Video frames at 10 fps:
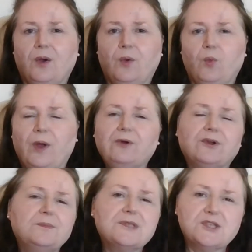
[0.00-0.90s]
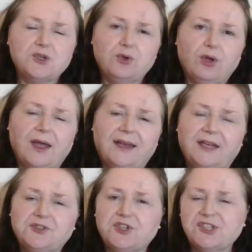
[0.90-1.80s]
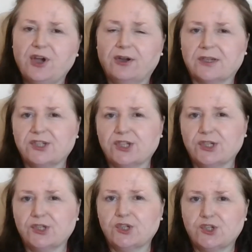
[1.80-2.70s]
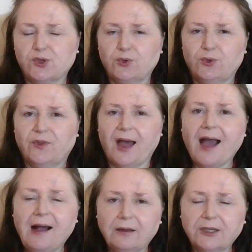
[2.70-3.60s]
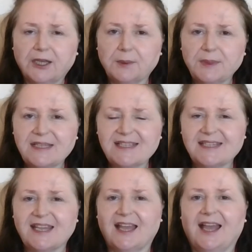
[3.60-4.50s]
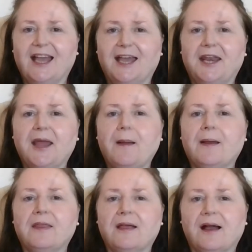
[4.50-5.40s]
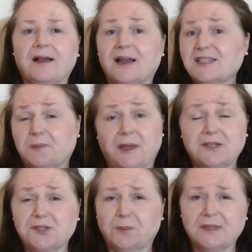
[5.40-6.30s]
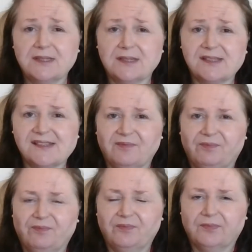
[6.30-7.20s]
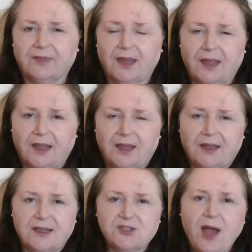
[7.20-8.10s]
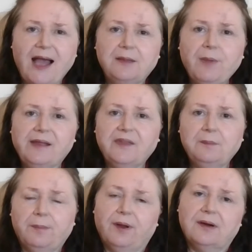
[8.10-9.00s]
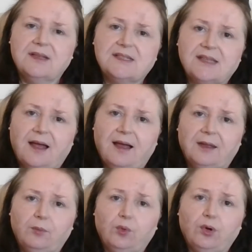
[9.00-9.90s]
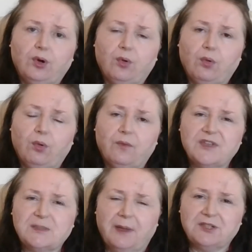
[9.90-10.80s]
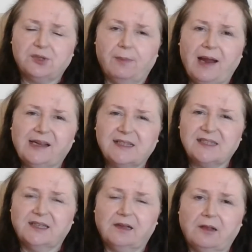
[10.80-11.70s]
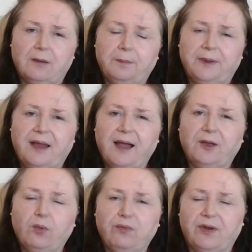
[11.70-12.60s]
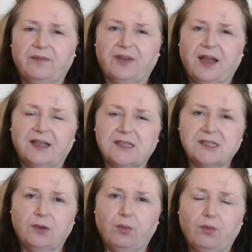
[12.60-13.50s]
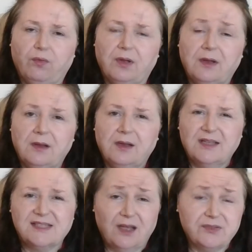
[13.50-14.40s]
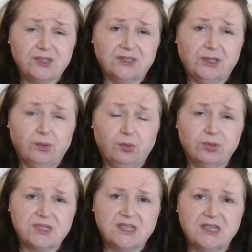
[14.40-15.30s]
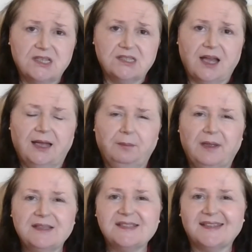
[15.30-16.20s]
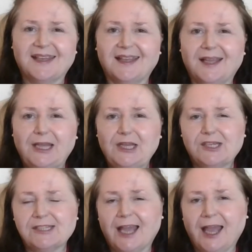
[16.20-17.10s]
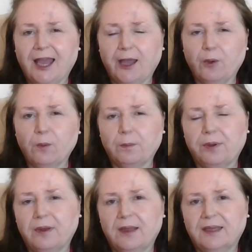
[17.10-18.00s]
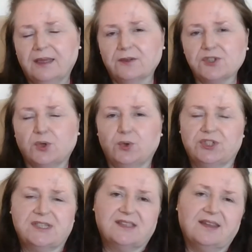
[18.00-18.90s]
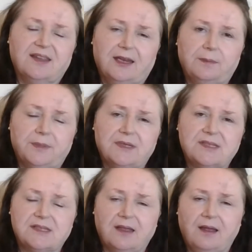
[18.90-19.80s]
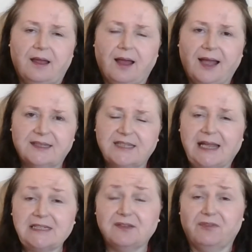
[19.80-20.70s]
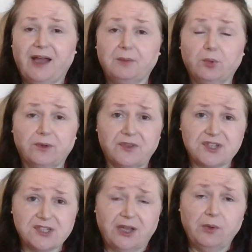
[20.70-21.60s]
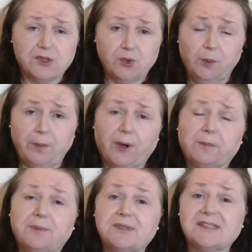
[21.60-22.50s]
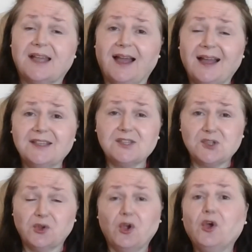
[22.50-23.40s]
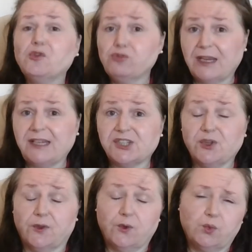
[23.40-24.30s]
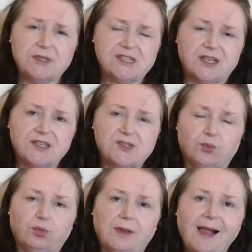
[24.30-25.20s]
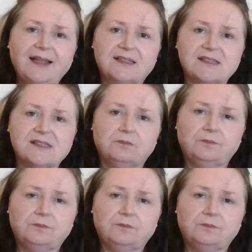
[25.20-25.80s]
Welcome to an introduction to the alchemist in a spiritual business. So I'm Mylene Burns, I'm owner of the Spiritual Marketing Club, and I offer a variety of self-study courses and mentoring to help healers, coaches and therapists identify more of their soul purpose and to reach those soul clients.